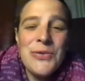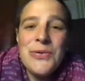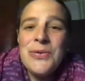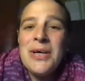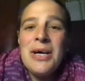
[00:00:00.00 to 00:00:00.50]

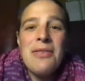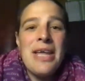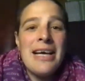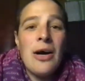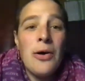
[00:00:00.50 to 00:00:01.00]
to
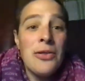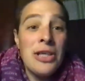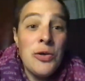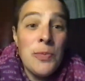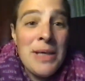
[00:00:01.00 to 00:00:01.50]
thank all the
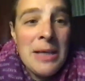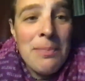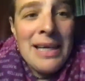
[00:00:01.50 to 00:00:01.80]
new people.